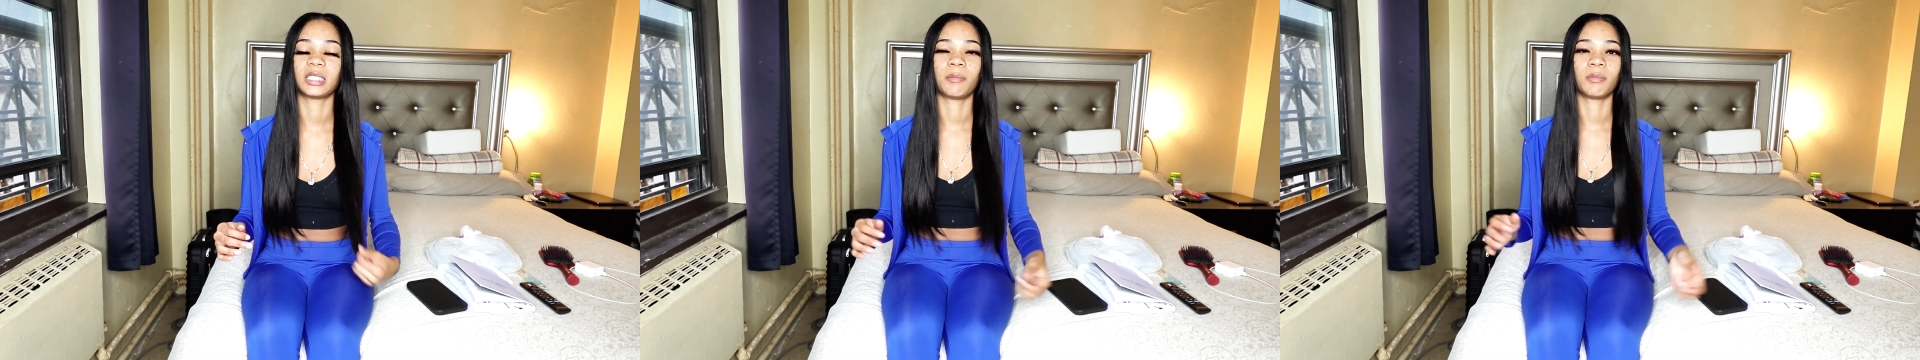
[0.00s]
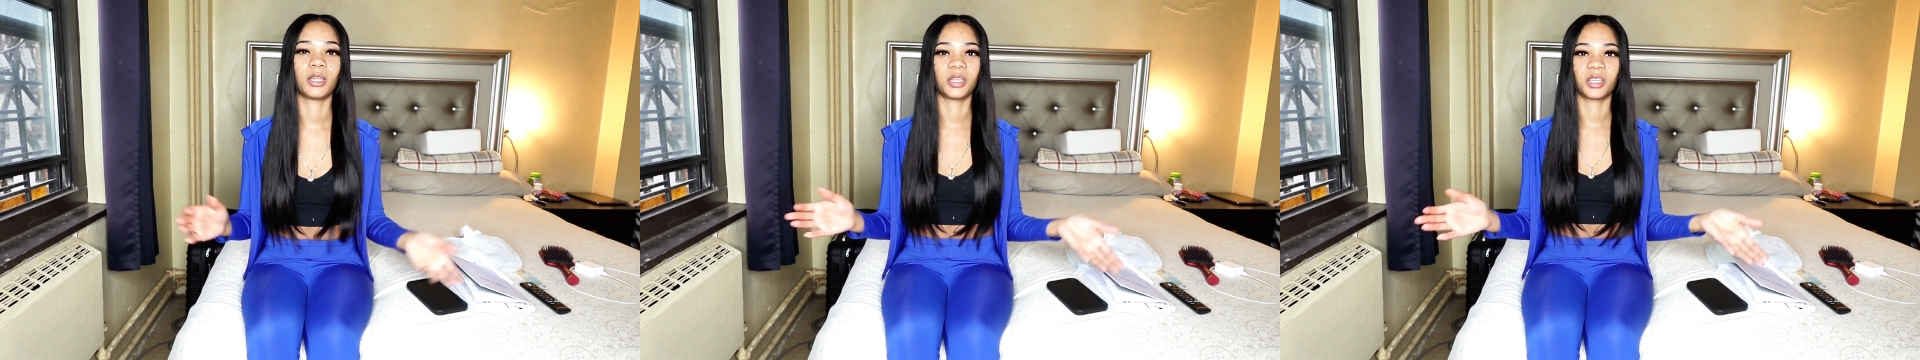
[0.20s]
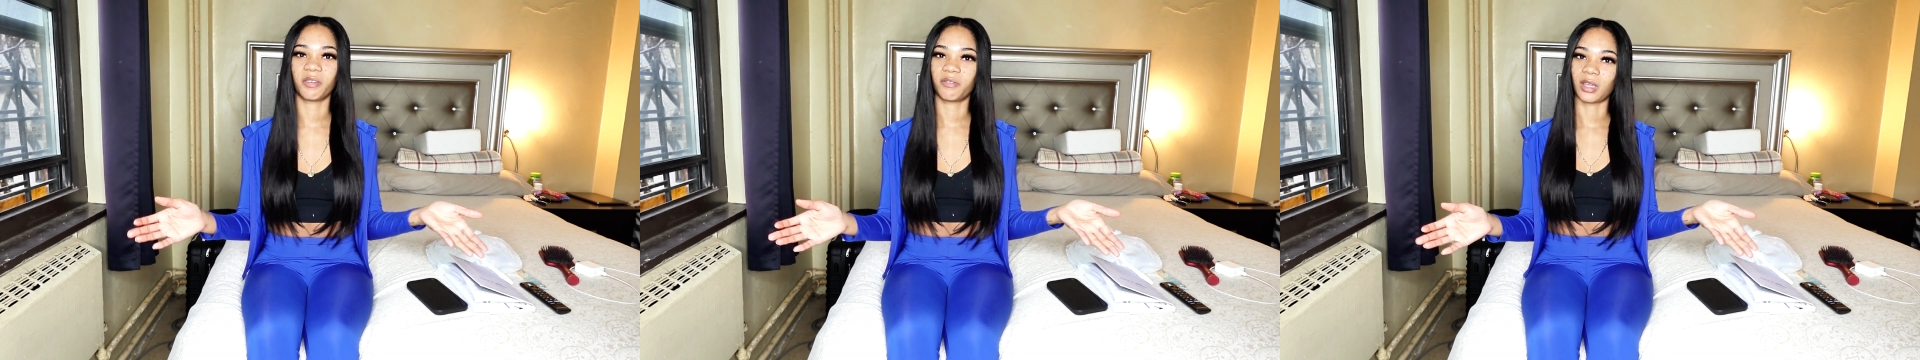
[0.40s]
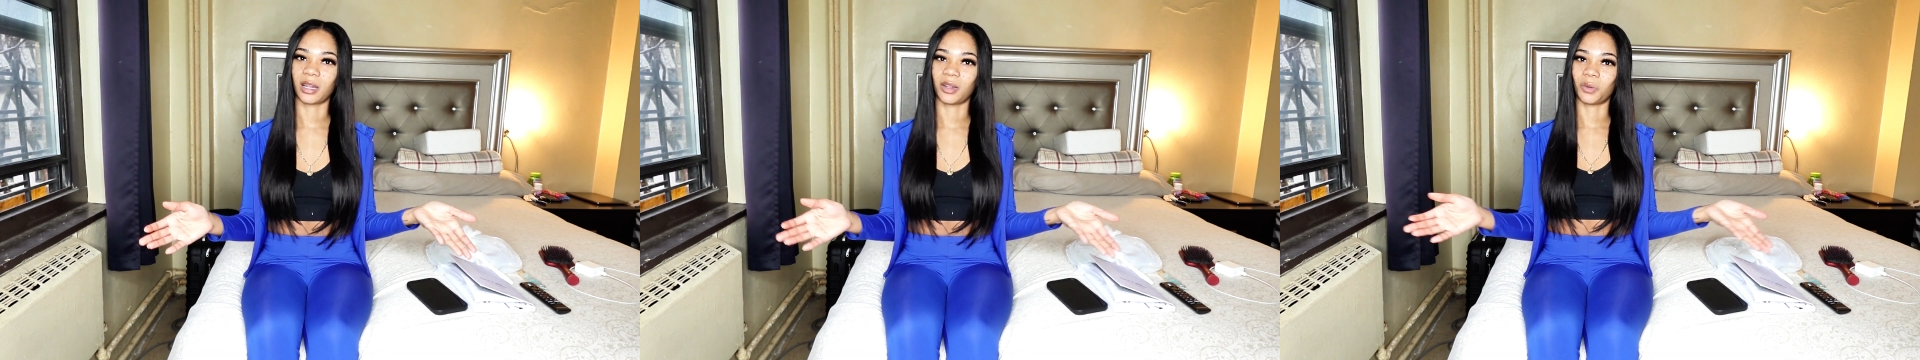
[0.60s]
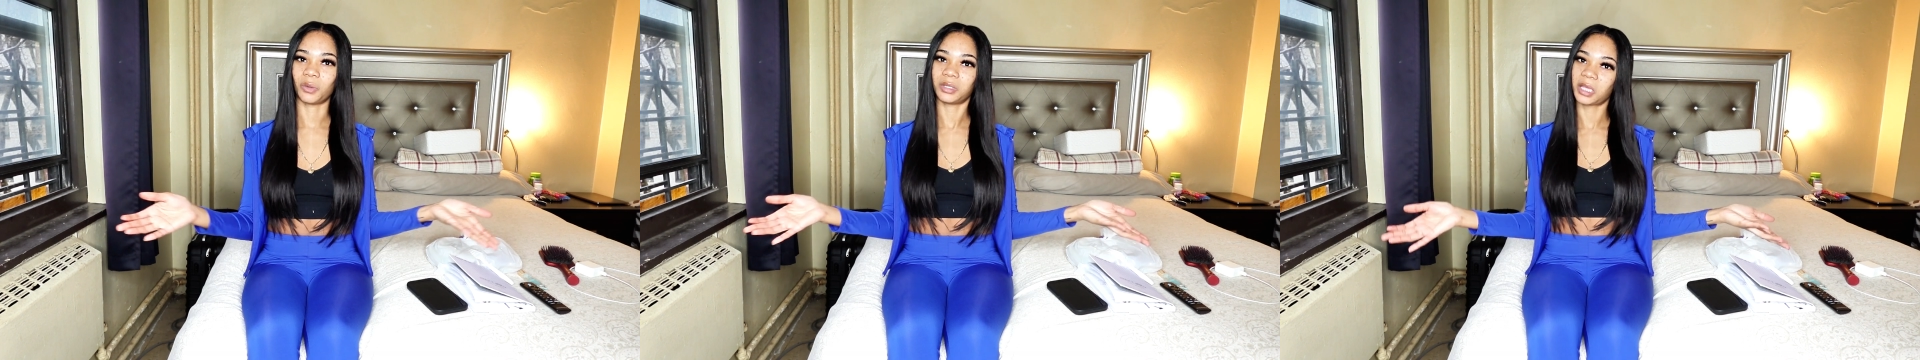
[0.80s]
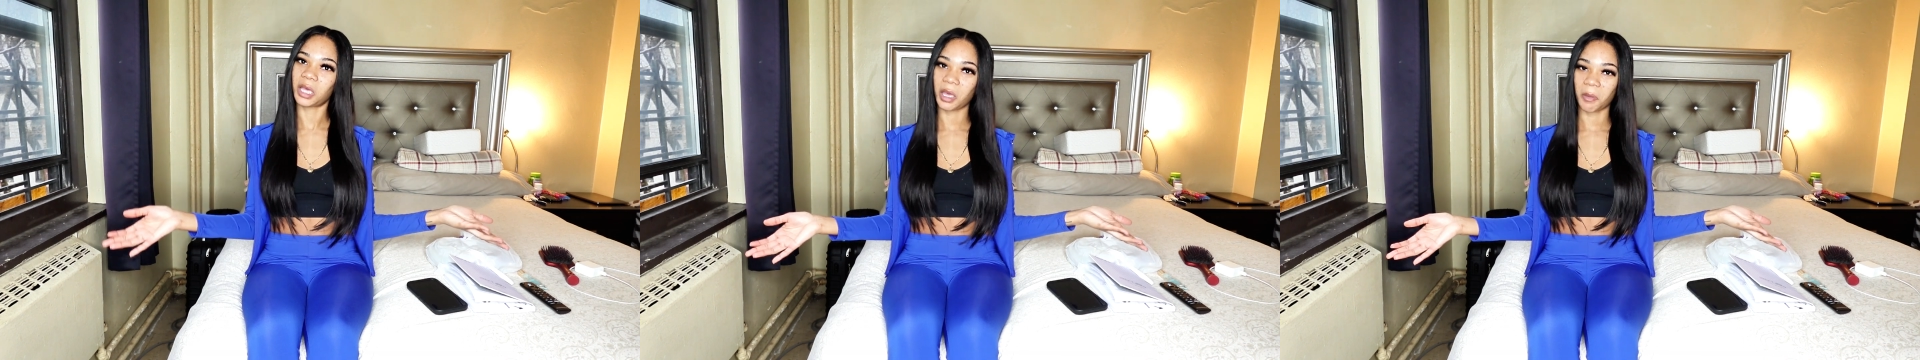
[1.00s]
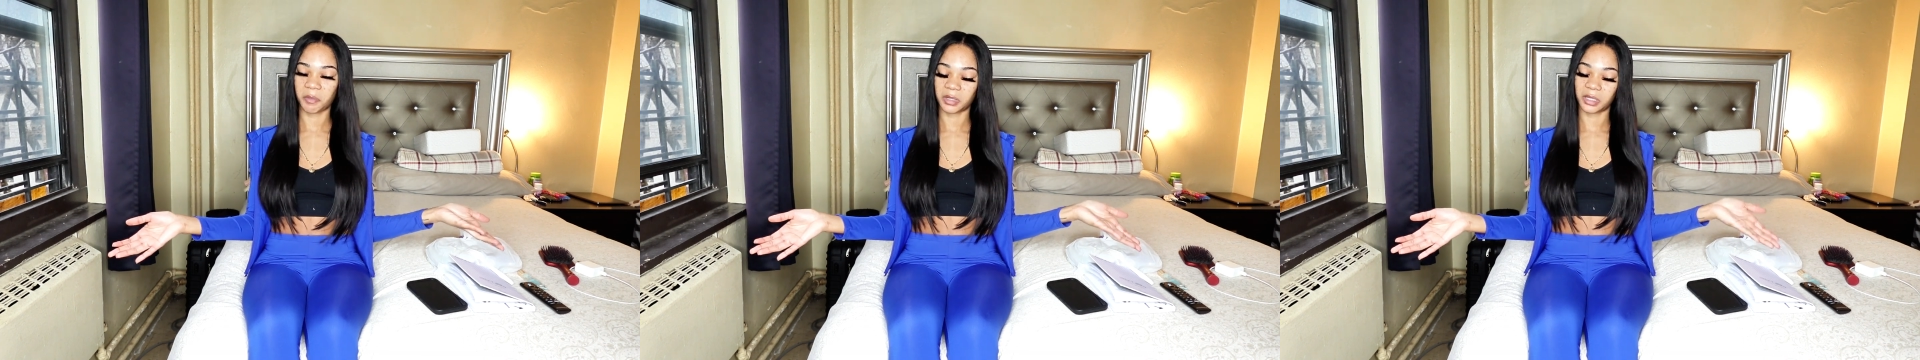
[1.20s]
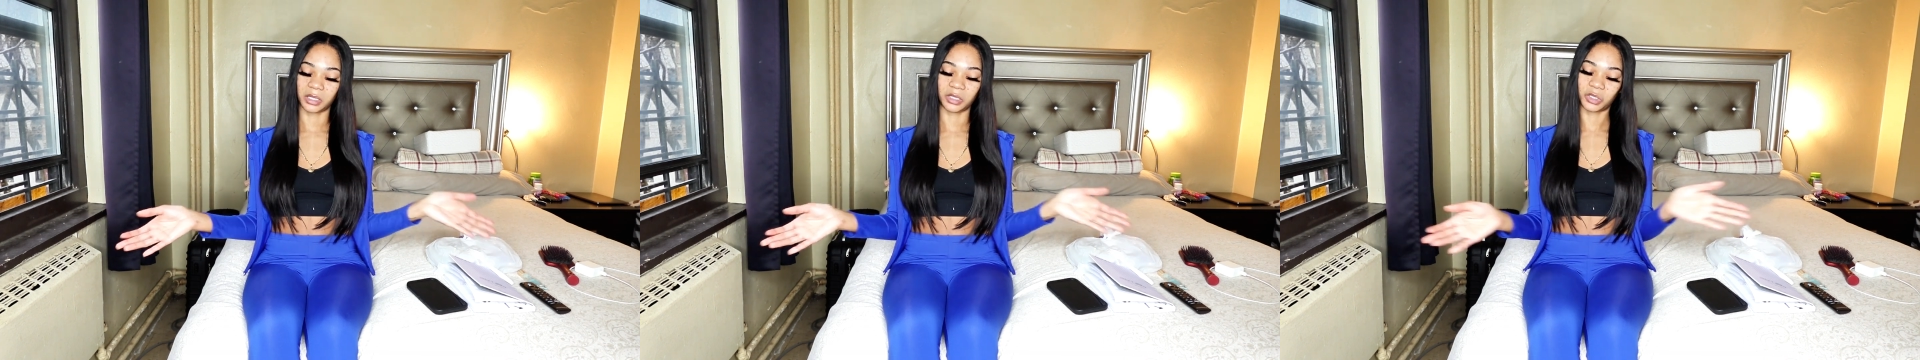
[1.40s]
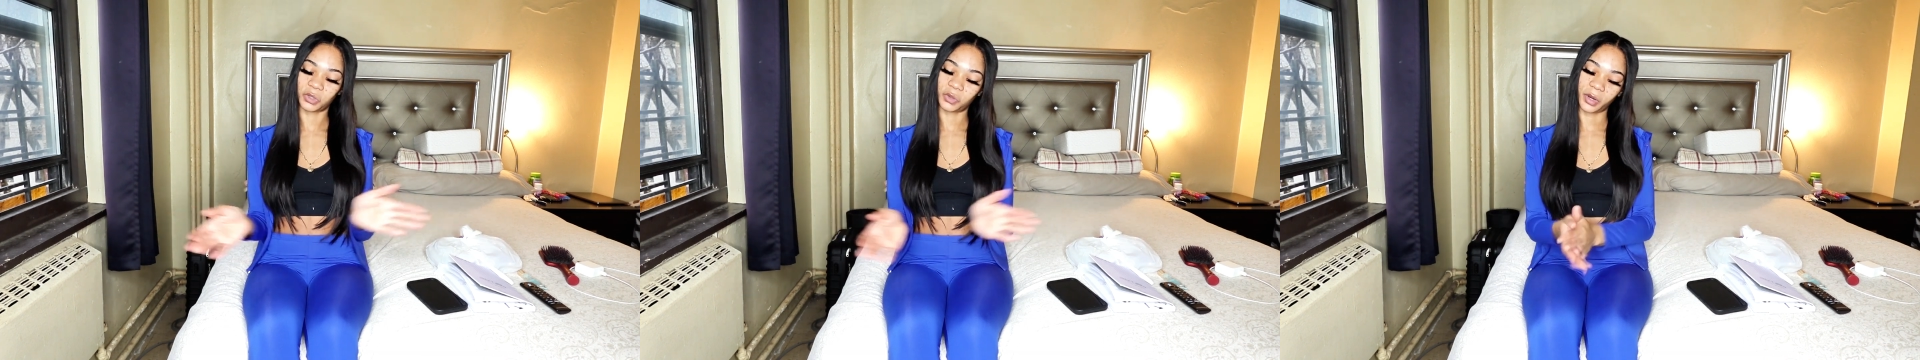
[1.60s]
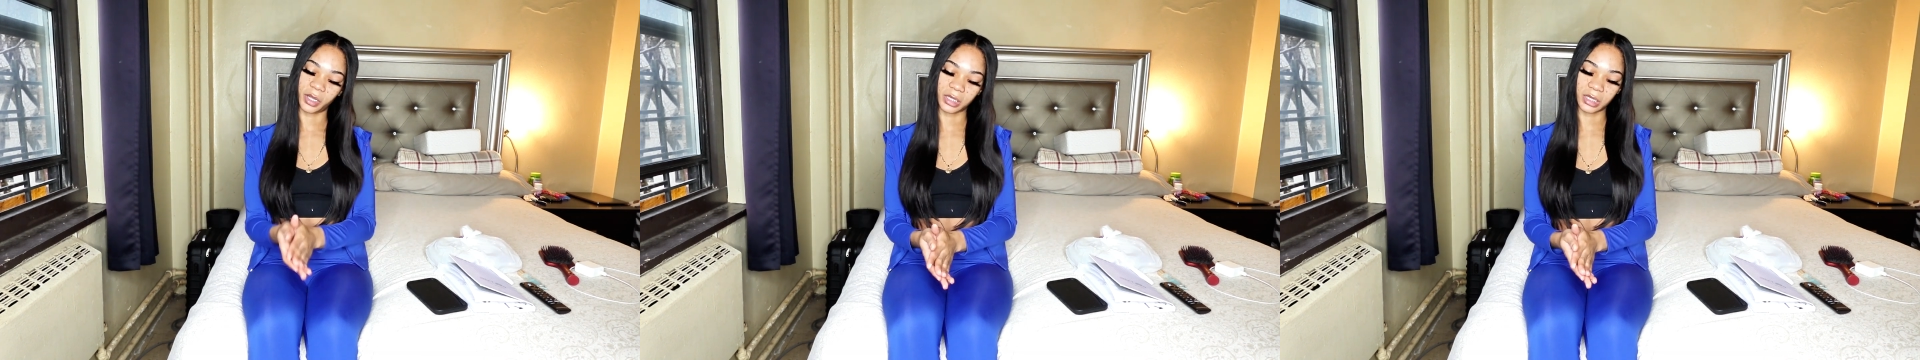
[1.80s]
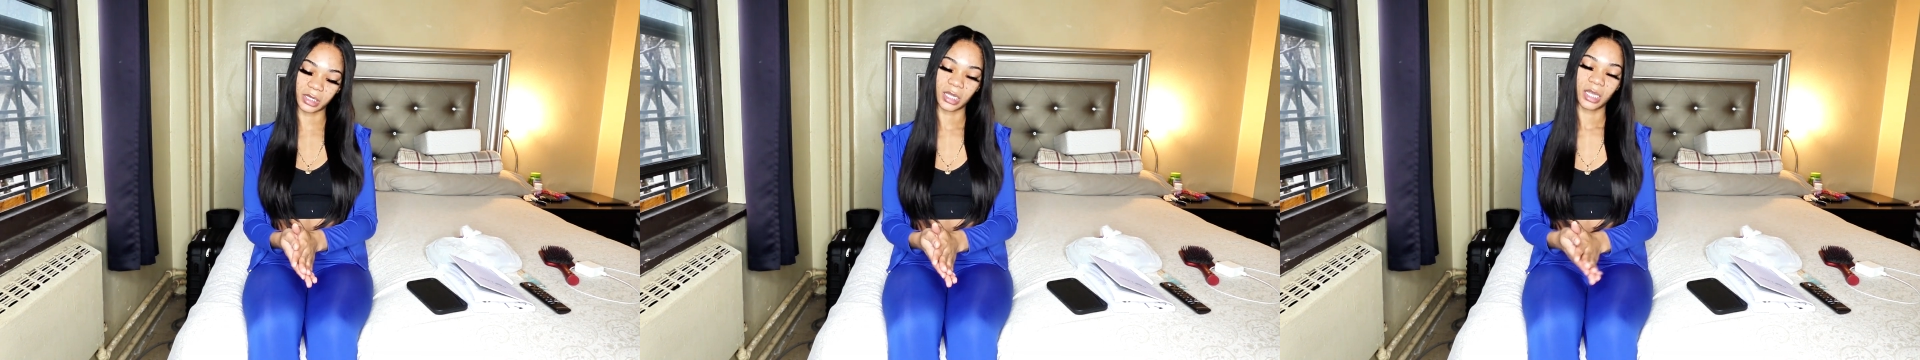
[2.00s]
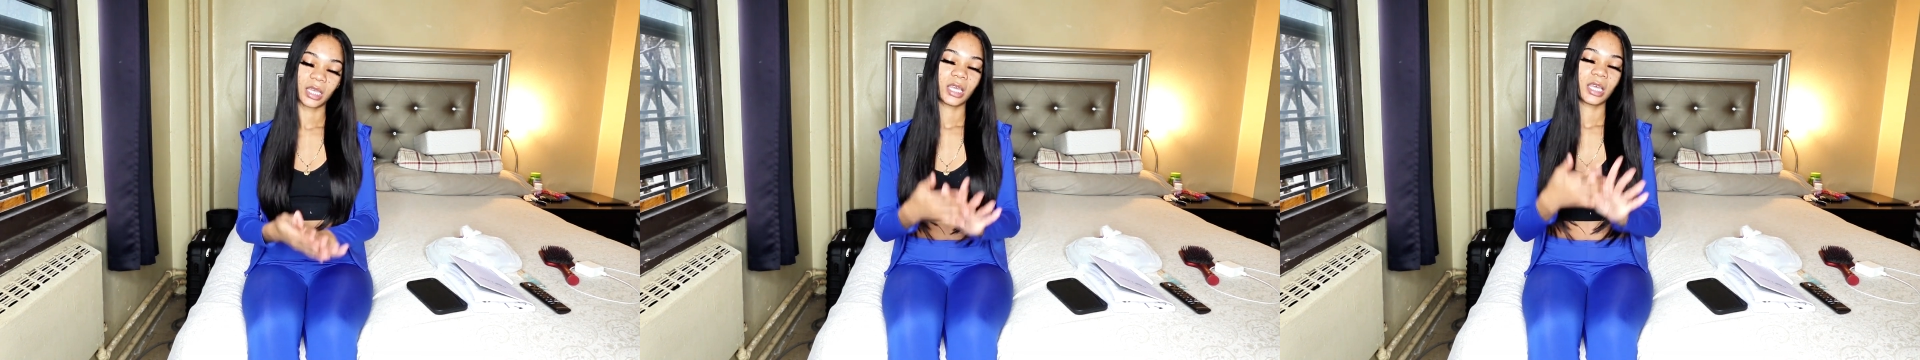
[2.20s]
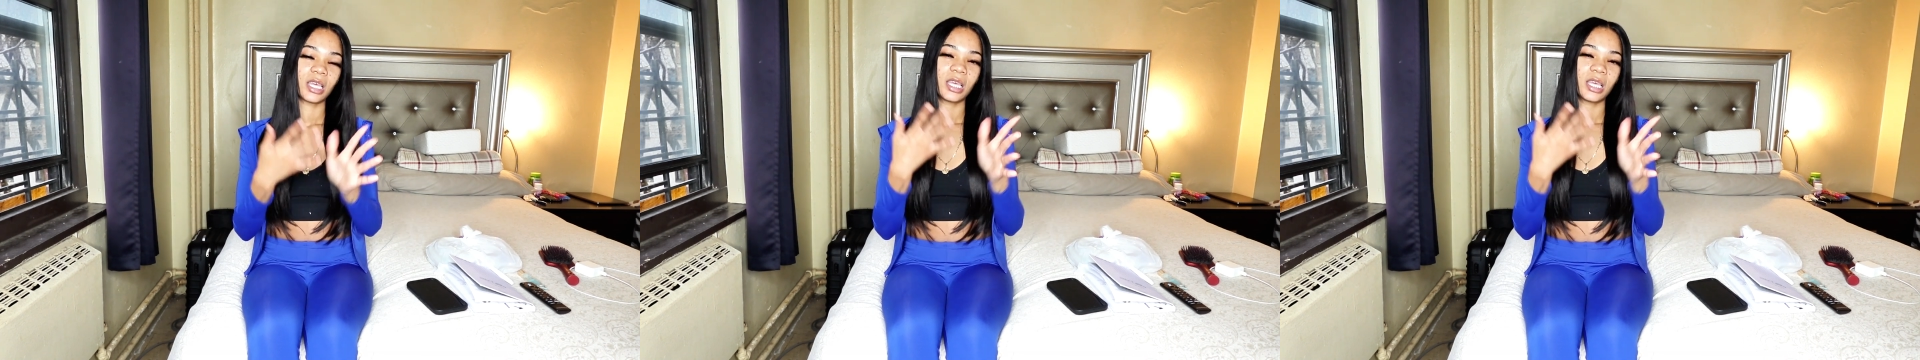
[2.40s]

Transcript: I'm gonna give y'all little tips and tricks